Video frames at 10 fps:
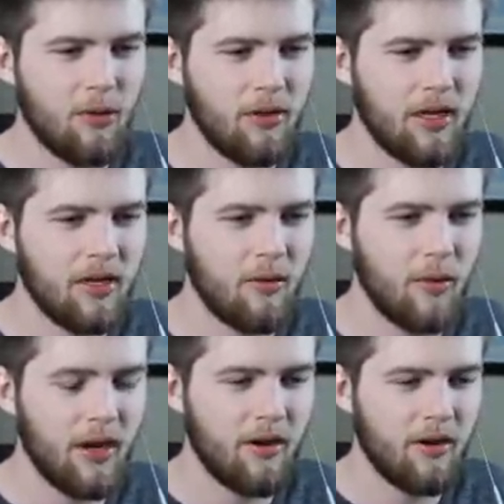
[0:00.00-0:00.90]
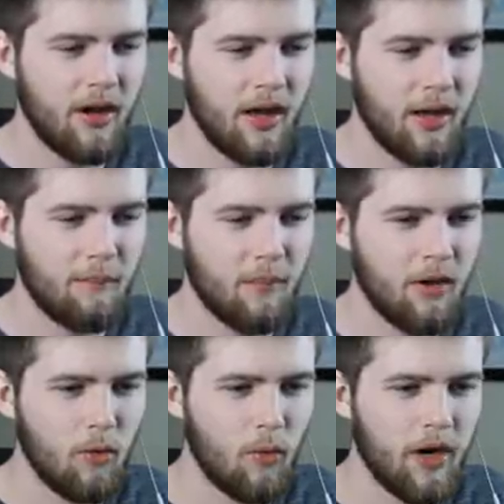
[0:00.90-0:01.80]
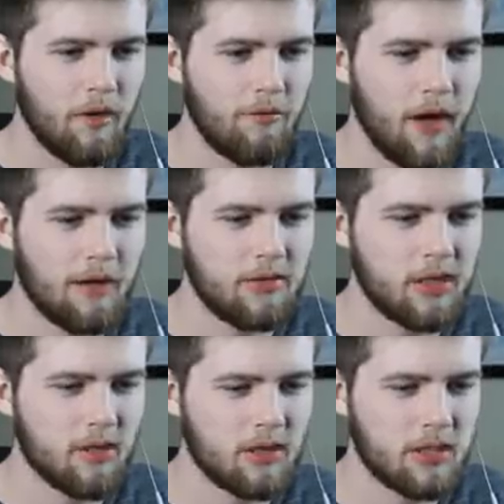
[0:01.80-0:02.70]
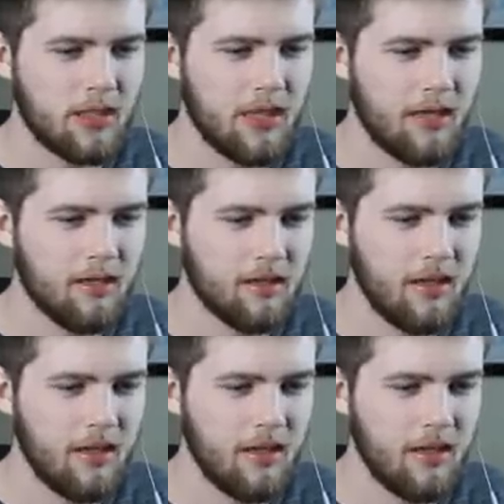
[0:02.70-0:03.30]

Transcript: were only going to wear um, one of five shirts today.